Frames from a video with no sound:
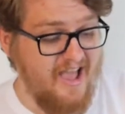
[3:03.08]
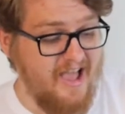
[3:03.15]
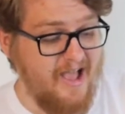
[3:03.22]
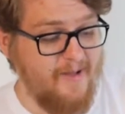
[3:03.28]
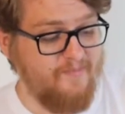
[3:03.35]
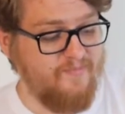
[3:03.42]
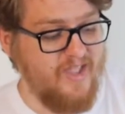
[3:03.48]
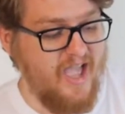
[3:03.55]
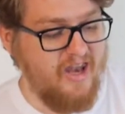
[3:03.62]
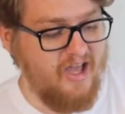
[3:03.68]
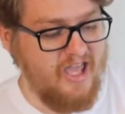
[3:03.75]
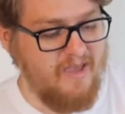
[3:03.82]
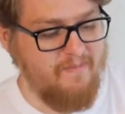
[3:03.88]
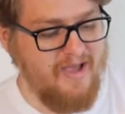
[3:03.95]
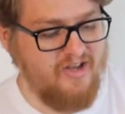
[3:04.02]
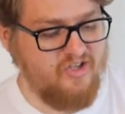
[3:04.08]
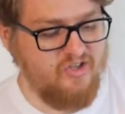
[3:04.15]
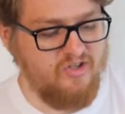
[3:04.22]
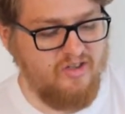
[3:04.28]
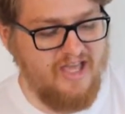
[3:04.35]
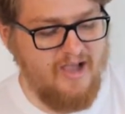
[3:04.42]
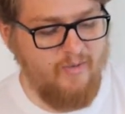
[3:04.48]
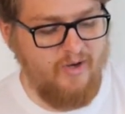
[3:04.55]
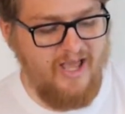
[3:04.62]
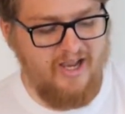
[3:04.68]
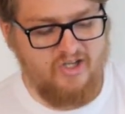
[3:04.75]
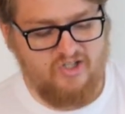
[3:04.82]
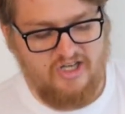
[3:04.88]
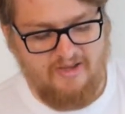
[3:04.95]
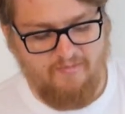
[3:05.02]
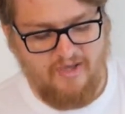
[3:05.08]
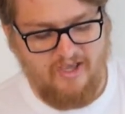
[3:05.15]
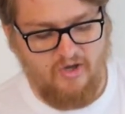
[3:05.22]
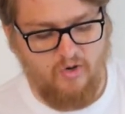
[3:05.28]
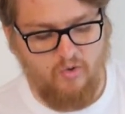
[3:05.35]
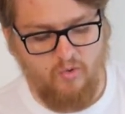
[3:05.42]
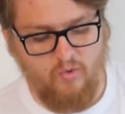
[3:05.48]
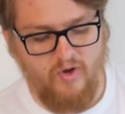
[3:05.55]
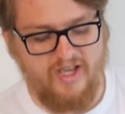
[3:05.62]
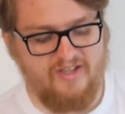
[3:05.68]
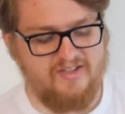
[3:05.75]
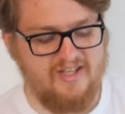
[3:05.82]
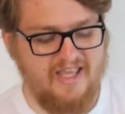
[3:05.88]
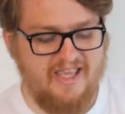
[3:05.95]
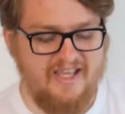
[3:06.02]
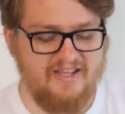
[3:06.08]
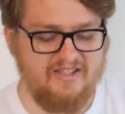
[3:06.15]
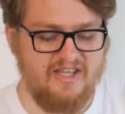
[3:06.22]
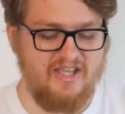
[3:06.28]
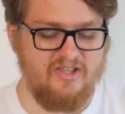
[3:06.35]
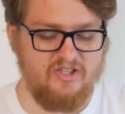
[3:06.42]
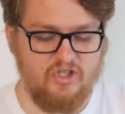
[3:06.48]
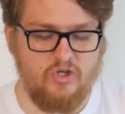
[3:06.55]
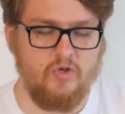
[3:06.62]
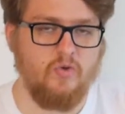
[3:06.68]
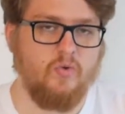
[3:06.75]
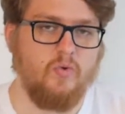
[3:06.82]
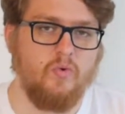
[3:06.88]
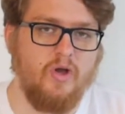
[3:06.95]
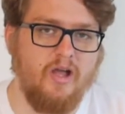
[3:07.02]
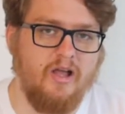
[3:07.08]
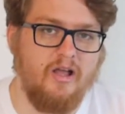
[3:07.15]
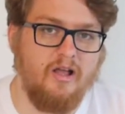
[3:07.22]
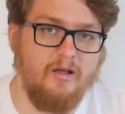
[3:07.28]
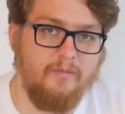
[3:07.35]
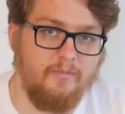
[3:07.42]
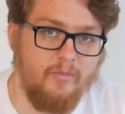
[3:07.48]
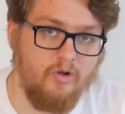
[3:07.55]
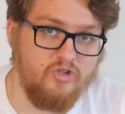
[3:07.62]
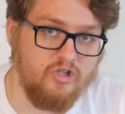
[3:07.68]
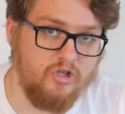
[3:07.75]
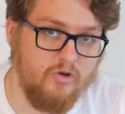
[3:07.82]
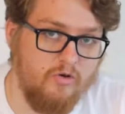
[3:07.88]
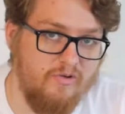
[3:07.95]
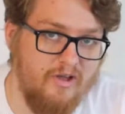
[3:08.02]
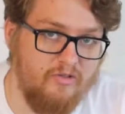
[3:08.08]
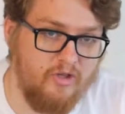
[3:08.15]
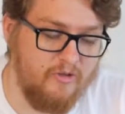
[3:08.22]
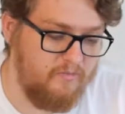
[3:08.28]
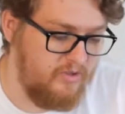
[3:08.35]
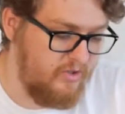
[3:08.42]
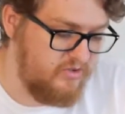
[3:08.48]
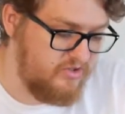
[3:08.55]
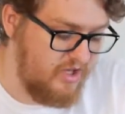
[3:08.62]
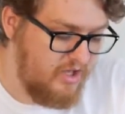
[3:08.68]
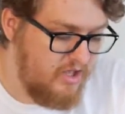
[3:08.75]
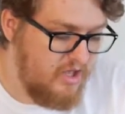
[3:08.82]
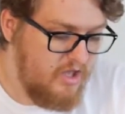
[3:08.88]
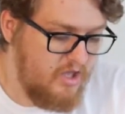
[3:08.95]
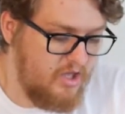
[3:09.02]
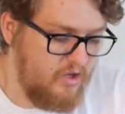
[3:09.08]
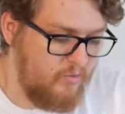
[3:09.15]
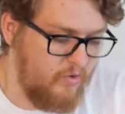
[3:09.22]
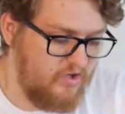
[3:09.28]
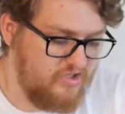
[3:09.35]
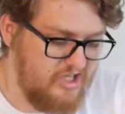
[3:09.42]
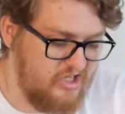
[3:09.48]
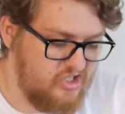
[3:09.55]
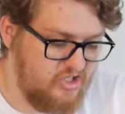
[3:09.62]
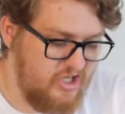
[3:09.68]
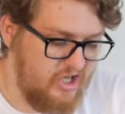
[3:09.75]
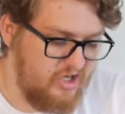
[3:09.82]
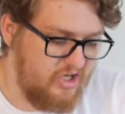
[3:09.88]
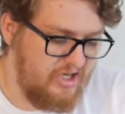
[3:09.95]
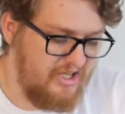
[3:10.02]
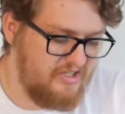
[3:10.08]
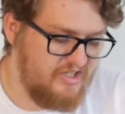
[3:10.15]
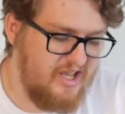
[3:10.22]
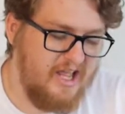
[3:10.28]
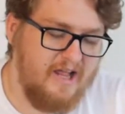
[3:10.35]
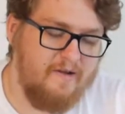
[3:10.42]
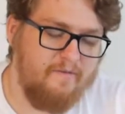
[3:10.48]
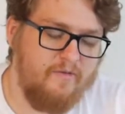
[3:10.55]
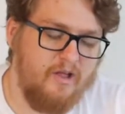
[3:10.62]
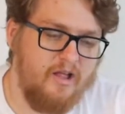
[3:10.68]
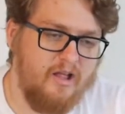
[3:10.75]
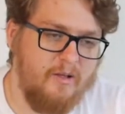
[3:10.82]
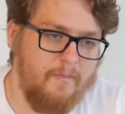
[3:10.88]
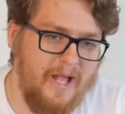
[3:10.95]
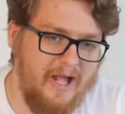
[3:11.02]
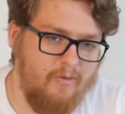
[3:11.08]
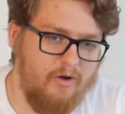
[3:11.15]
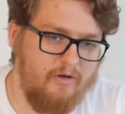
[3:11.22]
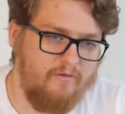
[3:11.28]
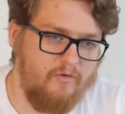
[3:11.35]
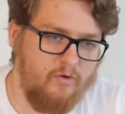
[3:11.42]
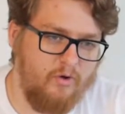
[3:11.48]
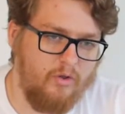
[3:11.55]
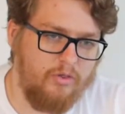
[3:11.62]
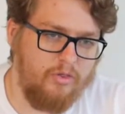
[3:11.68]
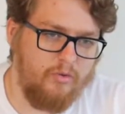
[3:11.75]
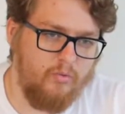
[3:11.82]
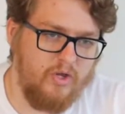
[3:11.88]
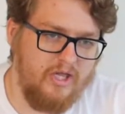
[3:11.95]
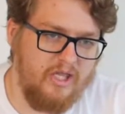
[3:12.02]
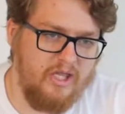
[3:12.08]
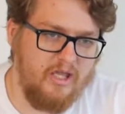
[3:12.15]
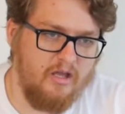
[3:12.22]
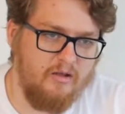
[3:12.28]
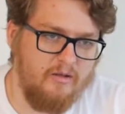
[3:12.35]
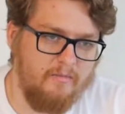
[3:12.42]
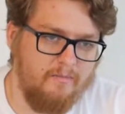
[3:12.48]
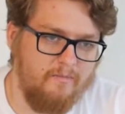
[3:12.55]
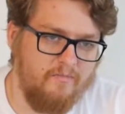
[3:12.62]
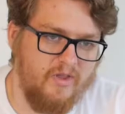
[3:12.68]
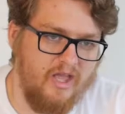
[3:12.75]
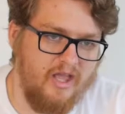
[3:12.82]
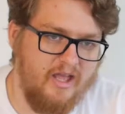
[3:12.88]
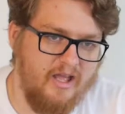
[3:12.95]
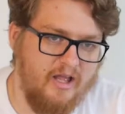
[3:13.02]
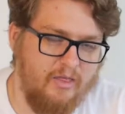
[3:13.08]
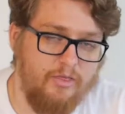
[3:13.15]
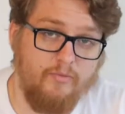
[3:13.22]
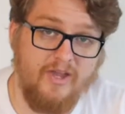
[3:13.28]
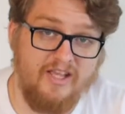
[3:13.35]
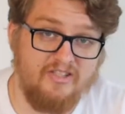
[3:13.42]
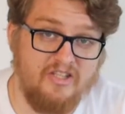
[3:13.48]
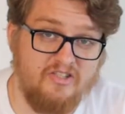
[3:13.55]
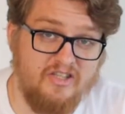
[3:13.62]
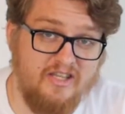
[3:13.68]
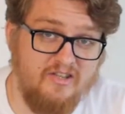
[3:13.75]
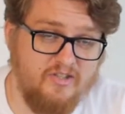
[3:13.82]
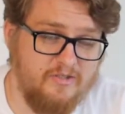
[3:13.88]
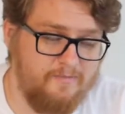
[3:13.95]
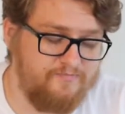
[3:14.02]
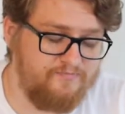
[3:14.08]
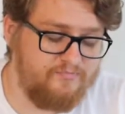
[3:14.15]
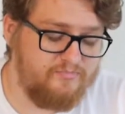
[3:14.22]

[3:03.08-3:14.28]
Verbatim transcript: Um, and I imagine that that will actually be quite easy to uh, modular around the computer. We're essentially going to need to have uh, power for three, uh, three SSDs